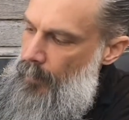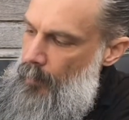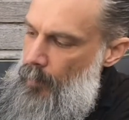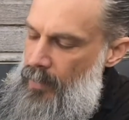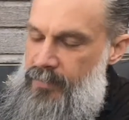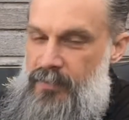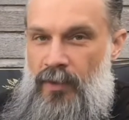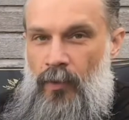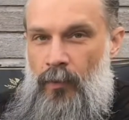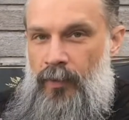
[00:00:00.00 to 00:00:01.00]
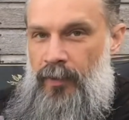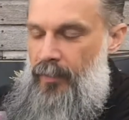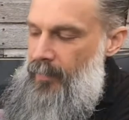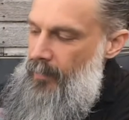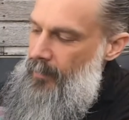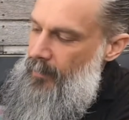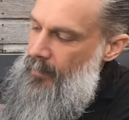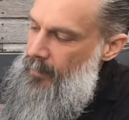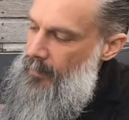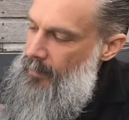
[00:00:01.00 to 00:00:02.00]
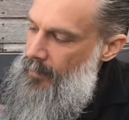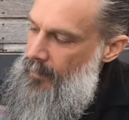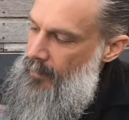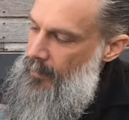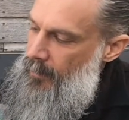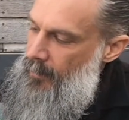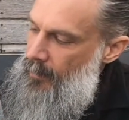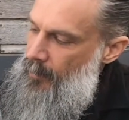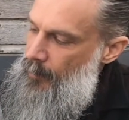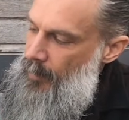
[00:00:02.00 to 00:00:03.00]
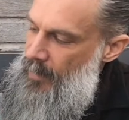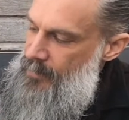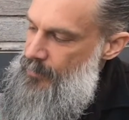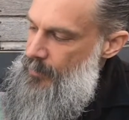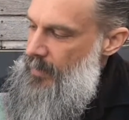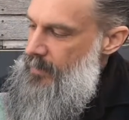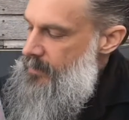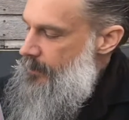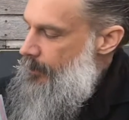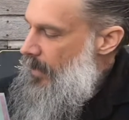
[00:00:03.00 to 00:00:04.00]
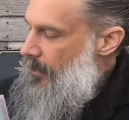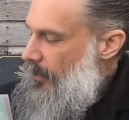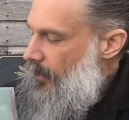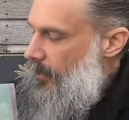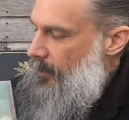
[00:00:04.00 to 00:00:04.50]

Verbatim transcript: What's going on? Pig's drinking some milk.